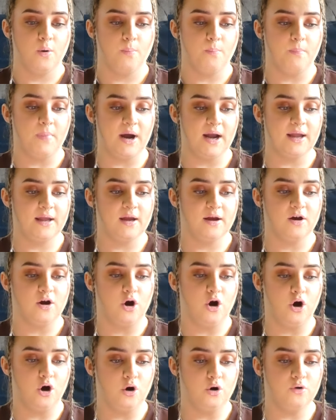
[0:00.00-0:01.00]
My
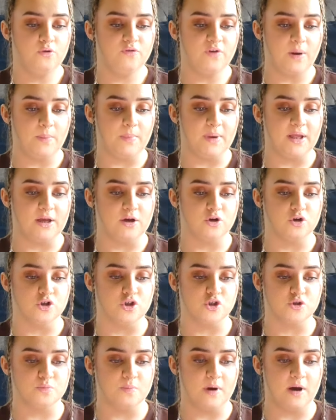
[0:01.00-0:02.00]
whole family could
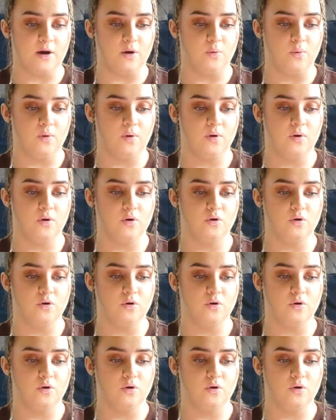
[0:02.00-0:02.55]
smell